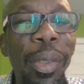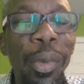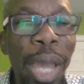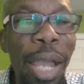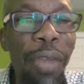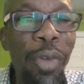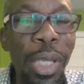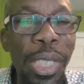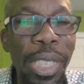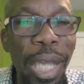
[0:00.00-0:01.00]
Ralph
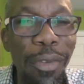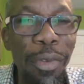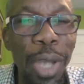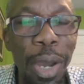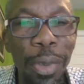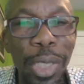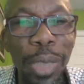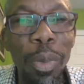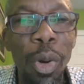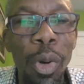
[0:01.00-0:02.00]
Gonsalves now
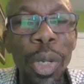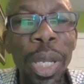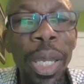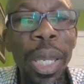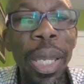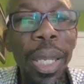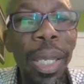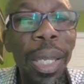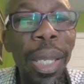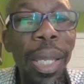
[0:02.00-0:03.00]
is more
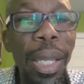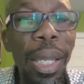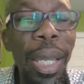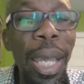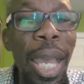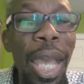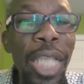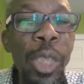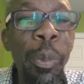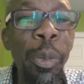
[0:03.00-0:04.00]
a
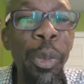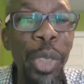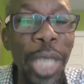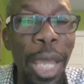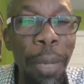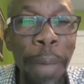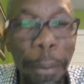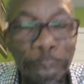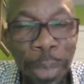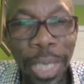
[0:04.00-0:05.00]
spiritual
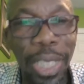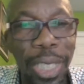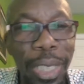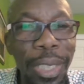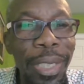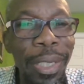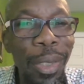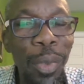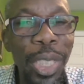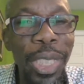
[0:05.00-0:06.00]
Baptist,
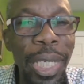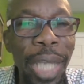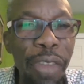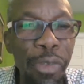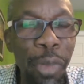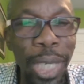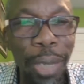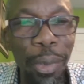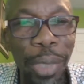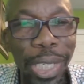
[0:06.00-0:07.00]
which is an
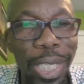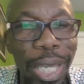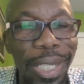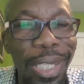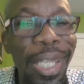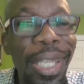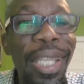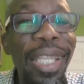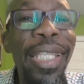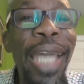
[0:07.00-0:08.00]
African religion,
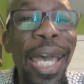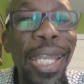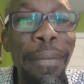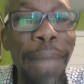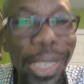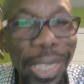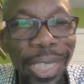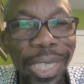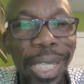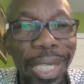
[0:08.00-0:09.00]
than a
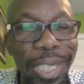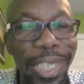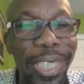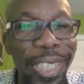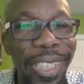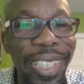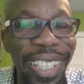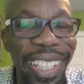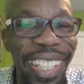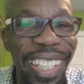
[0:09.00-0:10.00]
Marxist-Leninist.
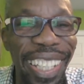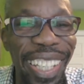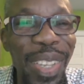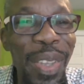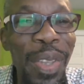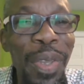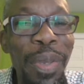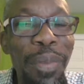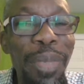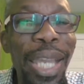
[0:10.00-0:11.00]

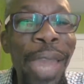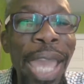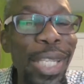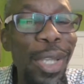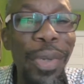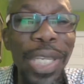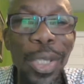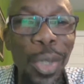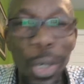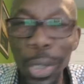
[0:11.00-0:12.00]
Because right now he
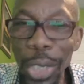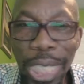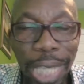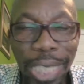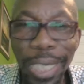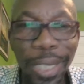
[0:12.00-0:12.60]
knows that